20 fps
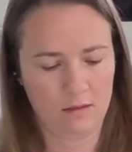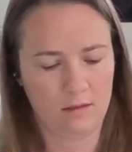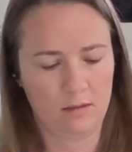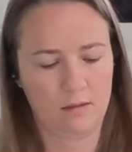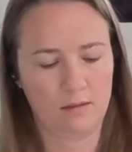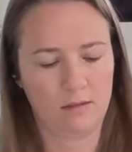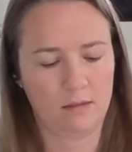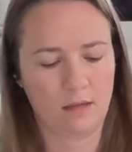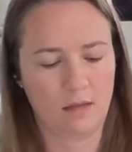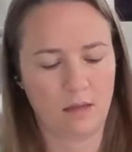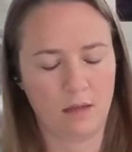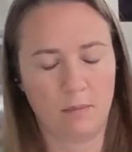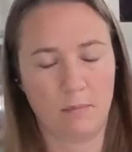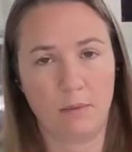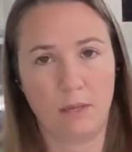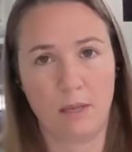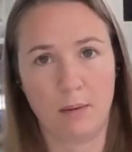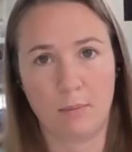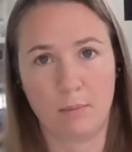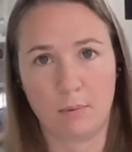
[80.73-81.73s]

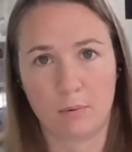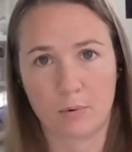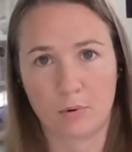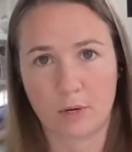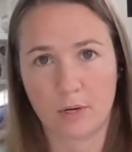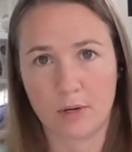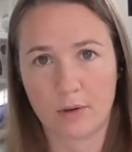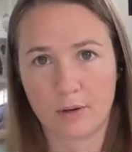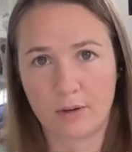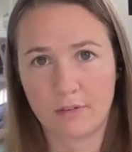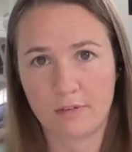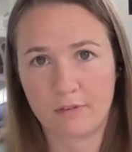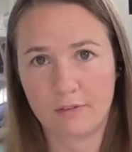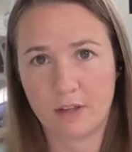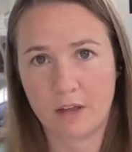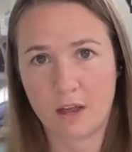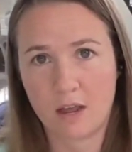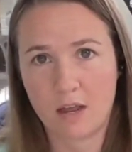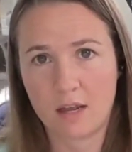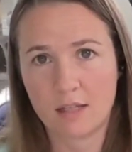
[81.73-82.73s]
Some embroidery
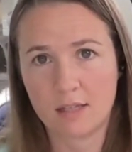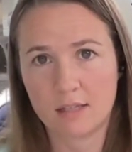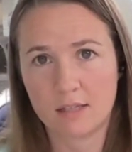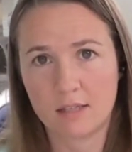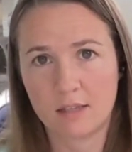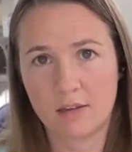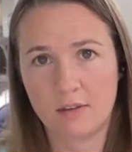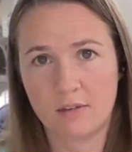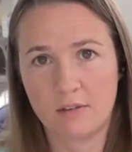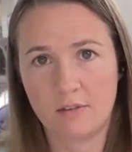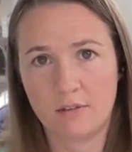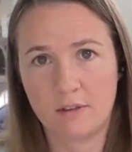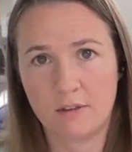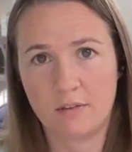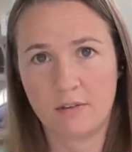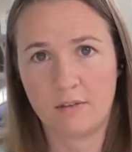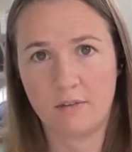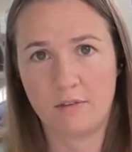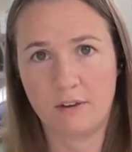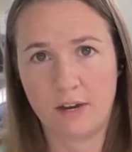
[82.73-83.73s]
floss of
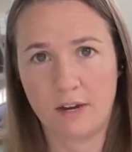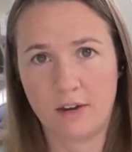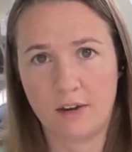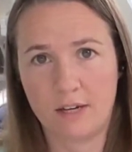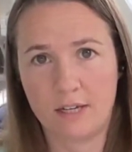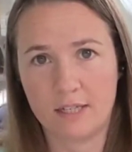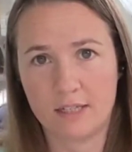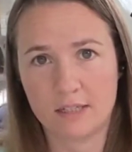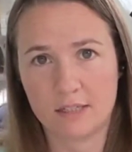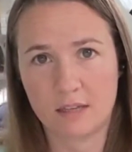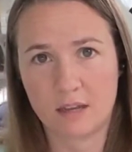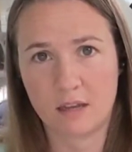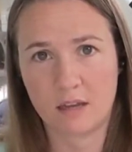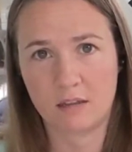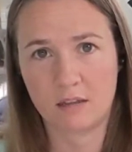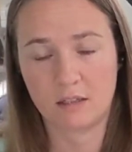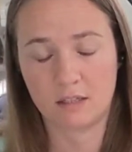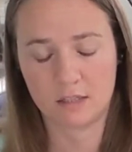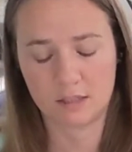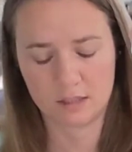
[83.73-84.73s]
various
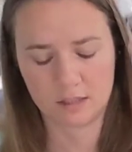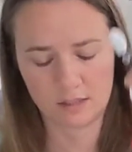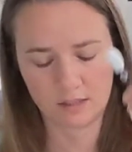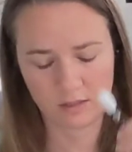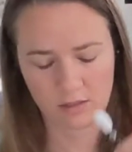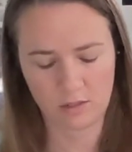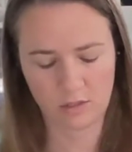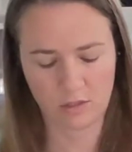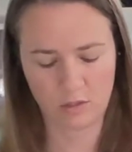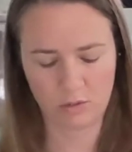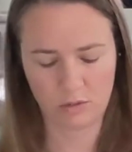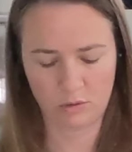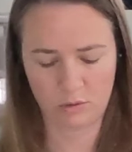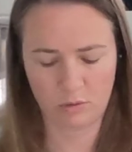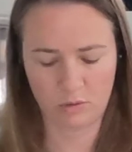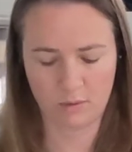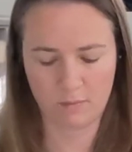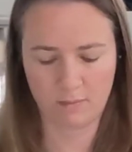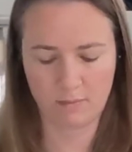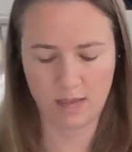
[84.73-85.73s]
colors
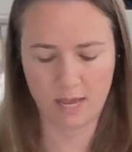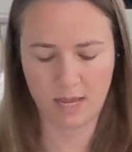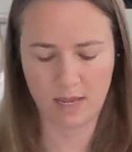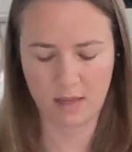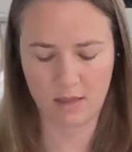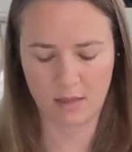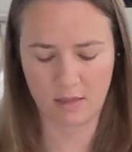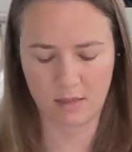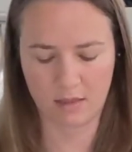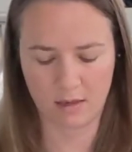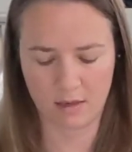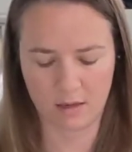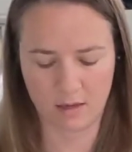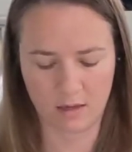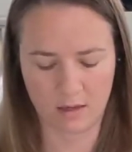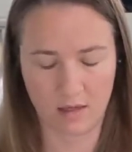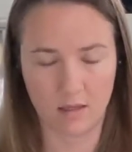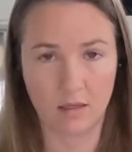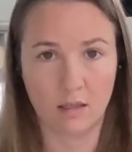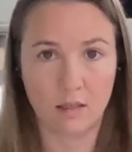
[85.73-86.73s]
to make
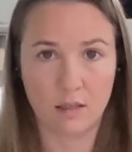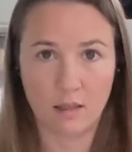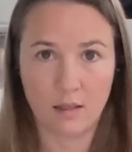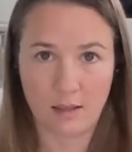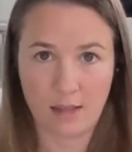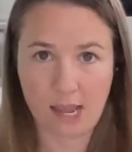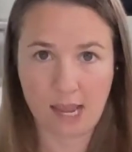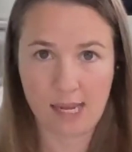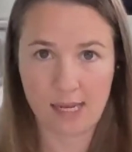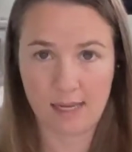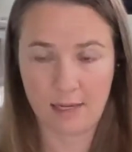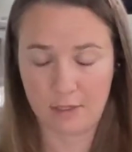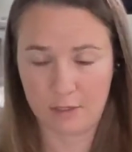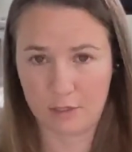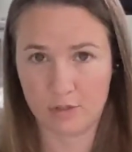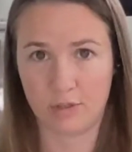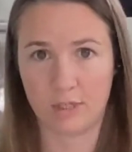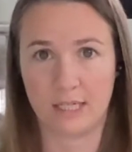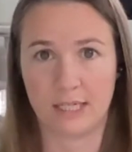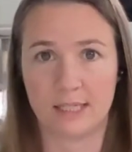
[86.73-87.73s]
the hanging
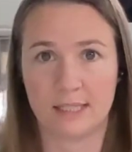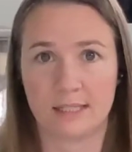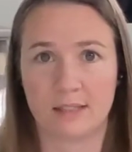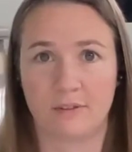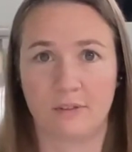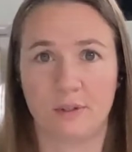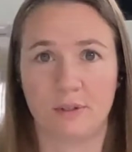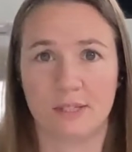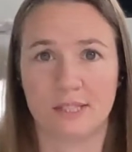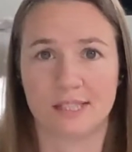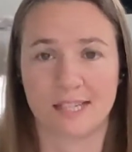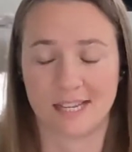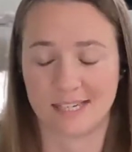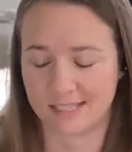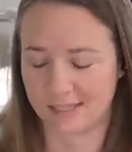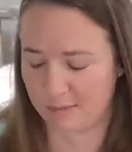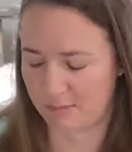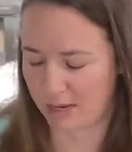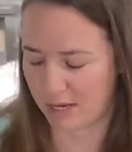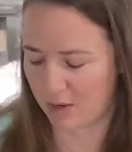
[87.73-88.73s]
strings if you
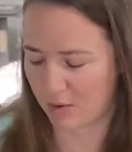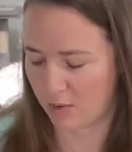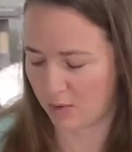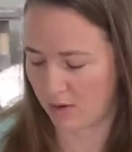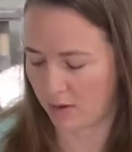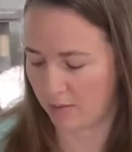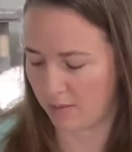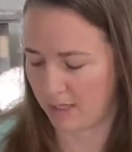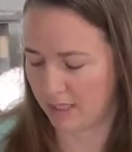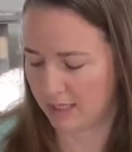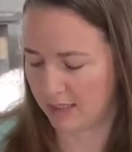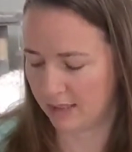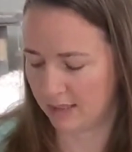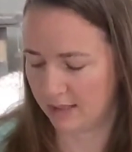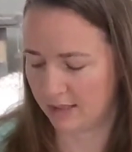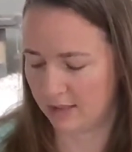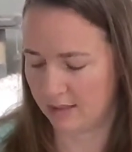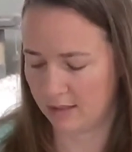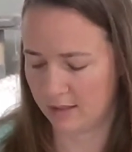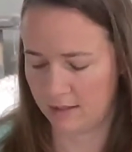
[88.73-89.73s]
decide to make
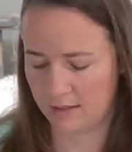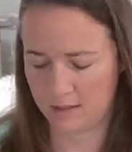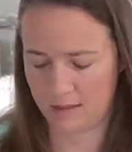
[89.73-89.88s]
ornaments.